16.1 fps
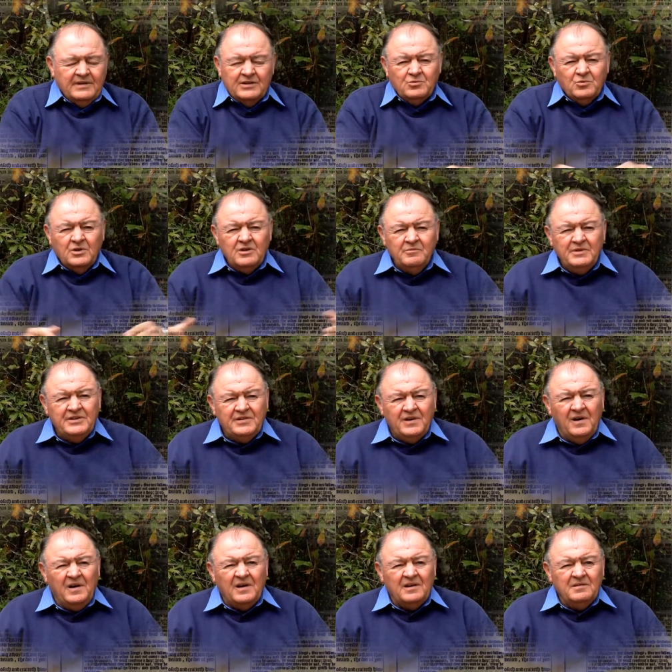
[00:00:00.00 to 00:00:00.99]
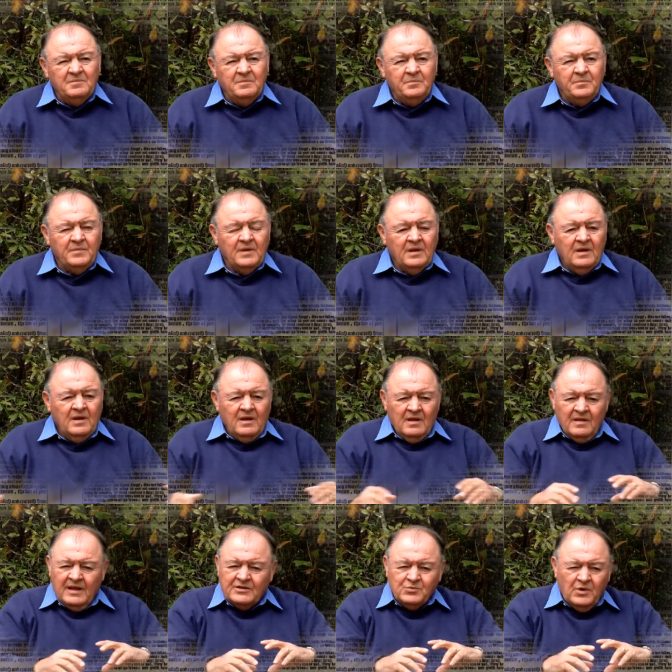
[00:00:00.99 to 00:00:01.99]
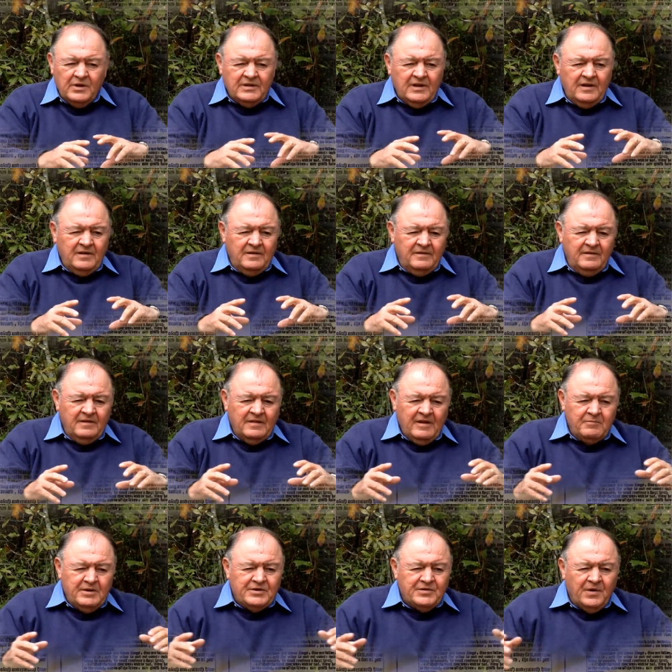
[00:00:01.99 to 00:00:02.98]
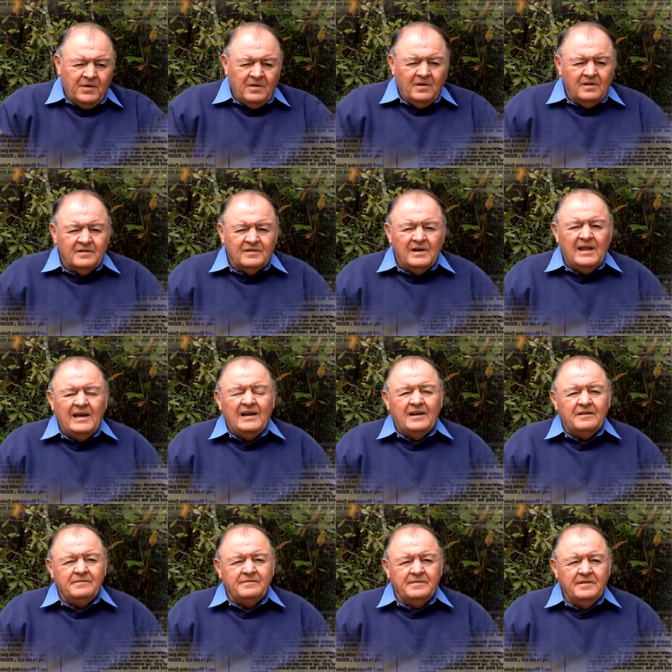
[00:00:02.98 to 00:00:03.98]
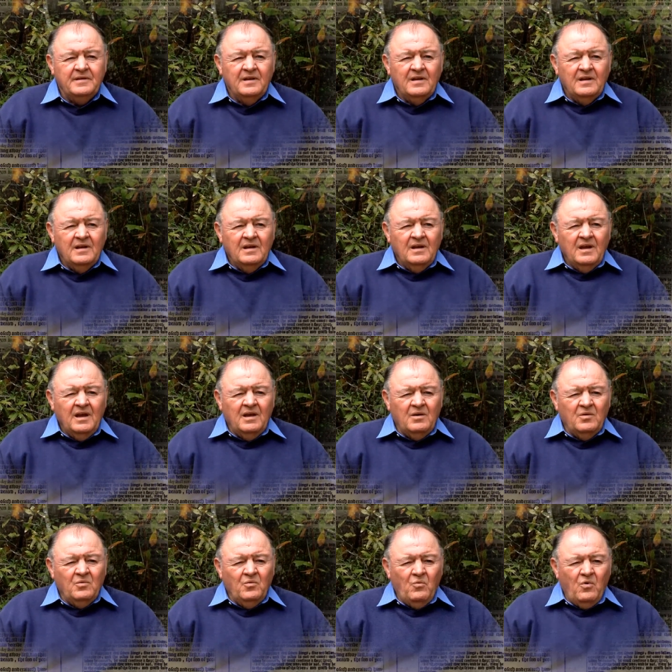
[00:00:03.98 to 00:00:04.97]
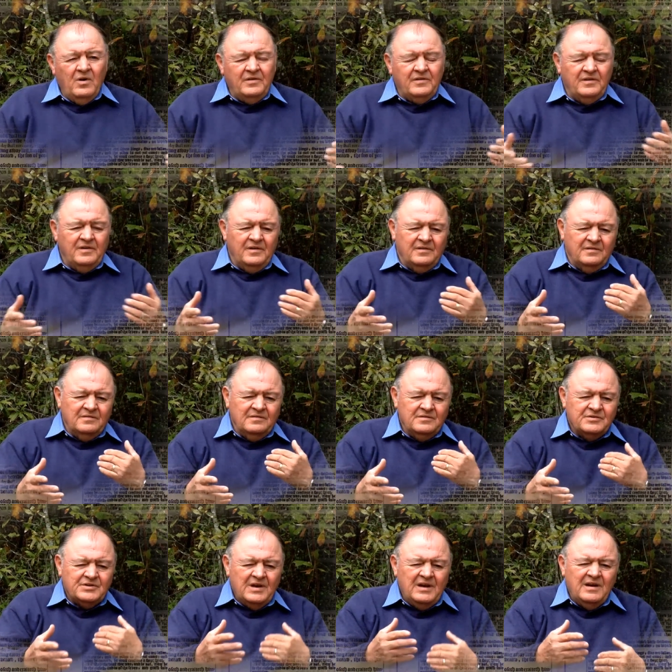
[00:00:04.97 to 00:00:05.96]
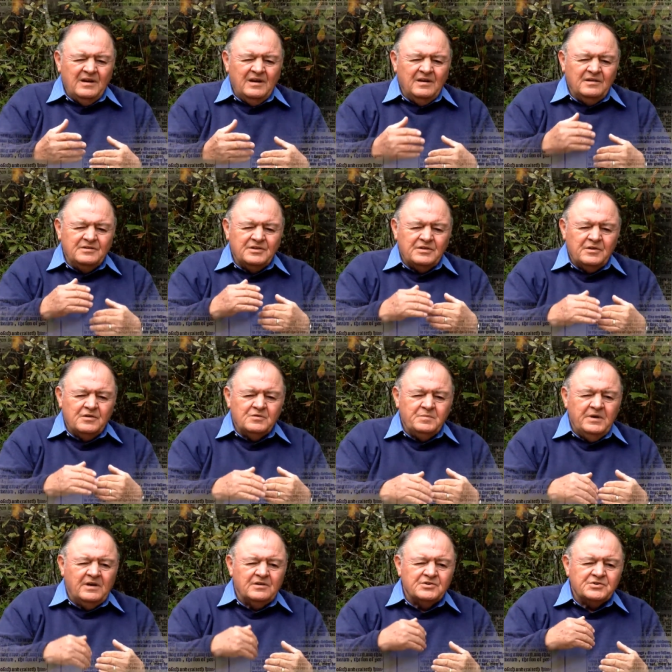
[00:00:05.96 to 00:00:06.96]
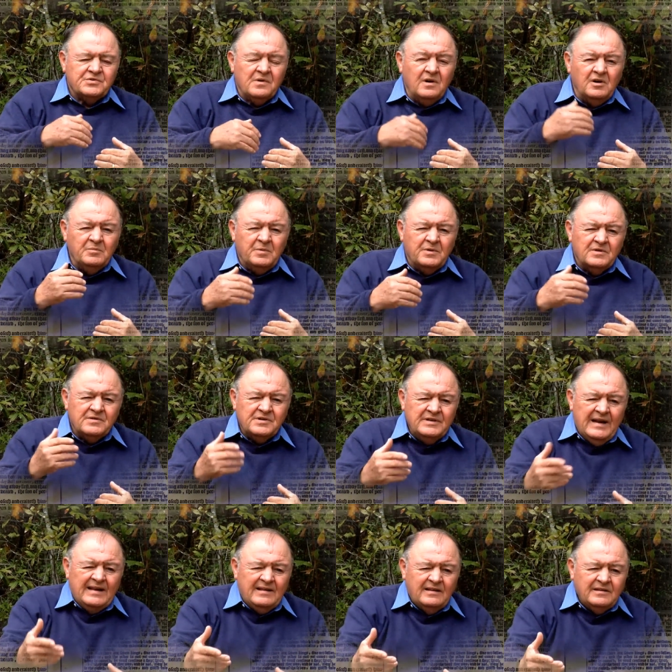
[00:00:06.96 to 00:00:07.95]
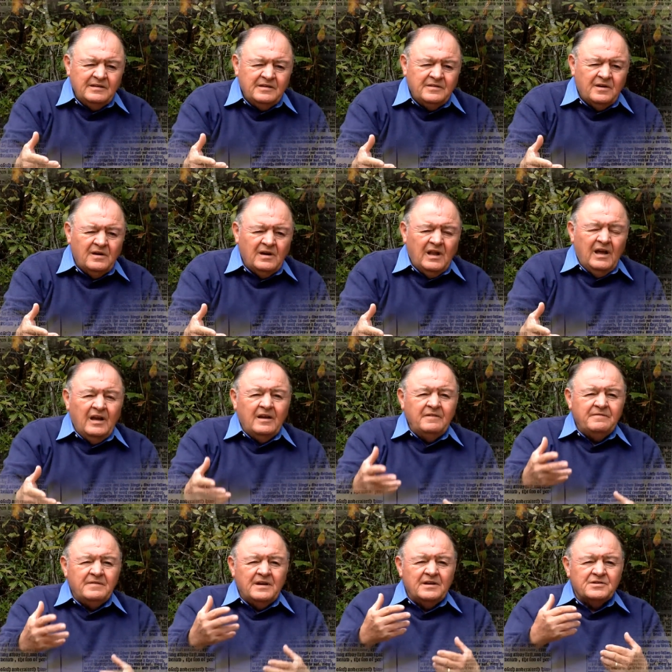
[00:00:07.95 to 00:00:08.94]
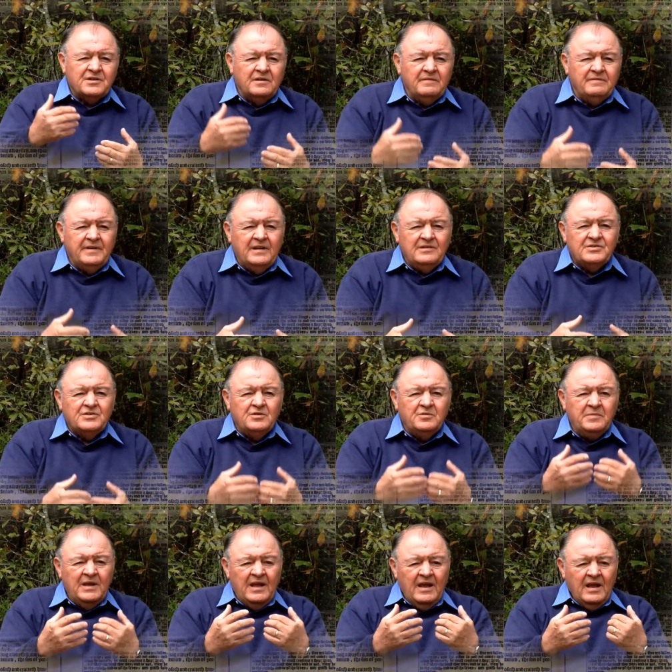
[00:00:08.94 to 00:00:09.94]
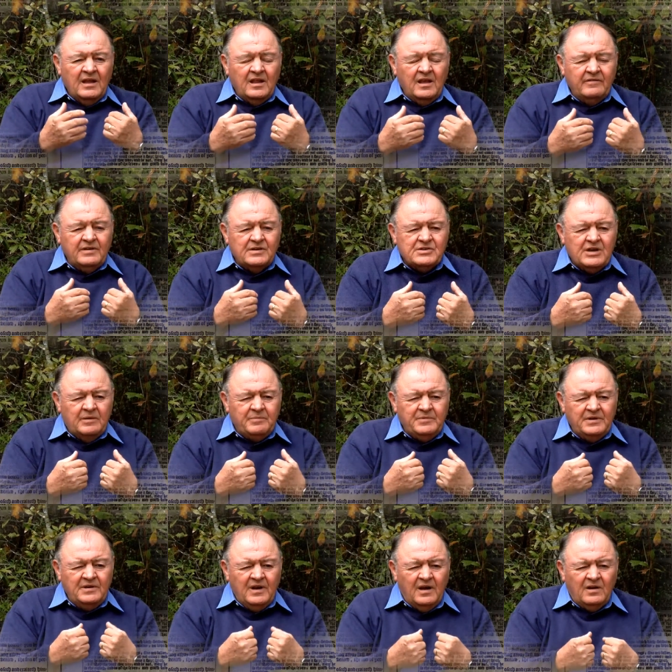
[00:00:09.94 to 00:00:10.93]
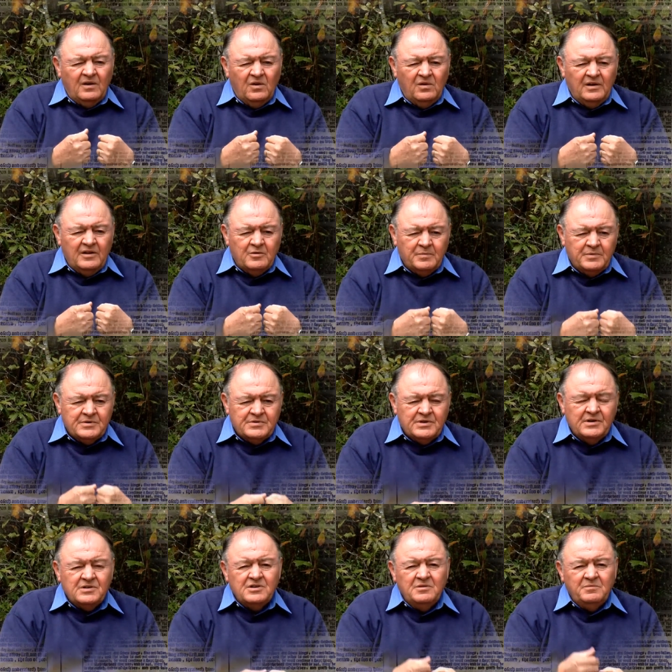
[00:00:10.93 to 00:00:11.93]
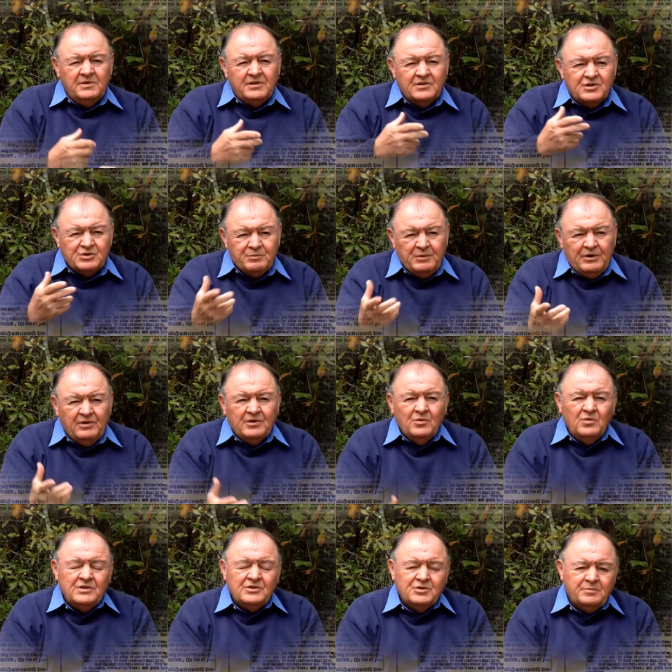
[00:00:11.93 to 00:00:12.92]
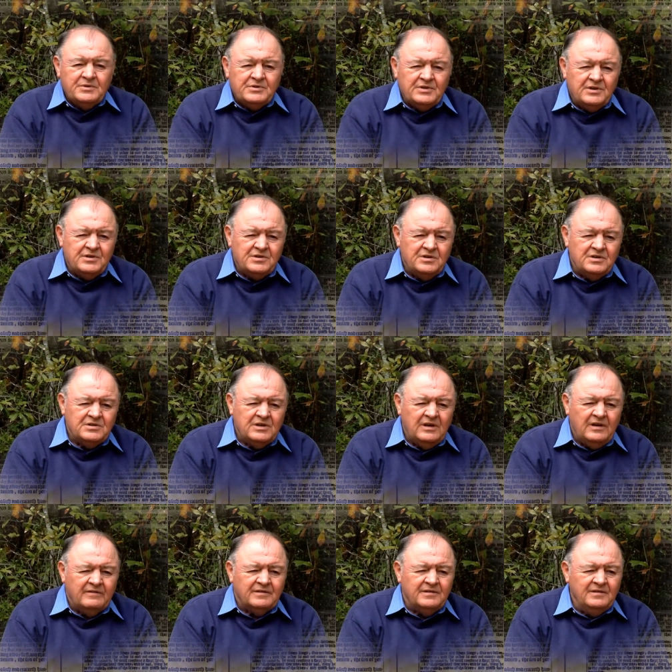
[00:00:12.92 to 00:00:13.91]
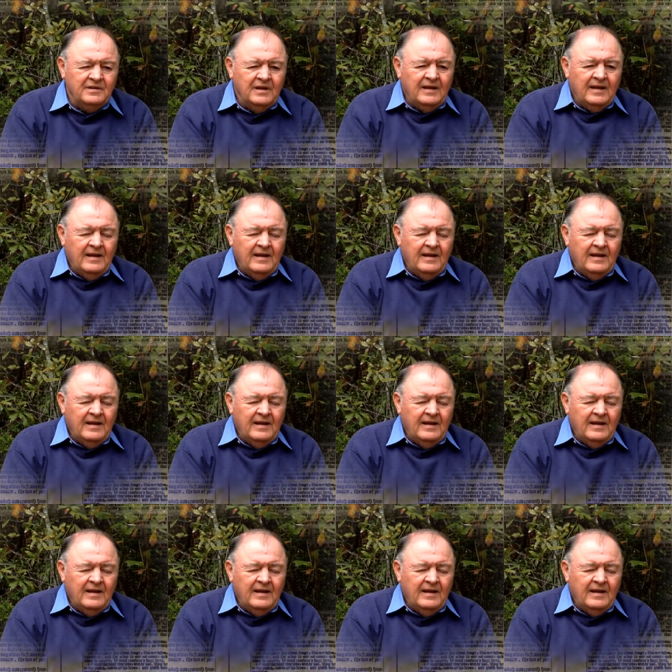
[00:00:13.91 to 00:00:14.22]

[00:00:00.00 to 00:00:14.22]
that's what they've been taught. That's what they've been taught all their life. And what they're saying is that there's been a strong personality in their life that has convinced them, and they've accepted not only the position, but the spirit in which the position is given,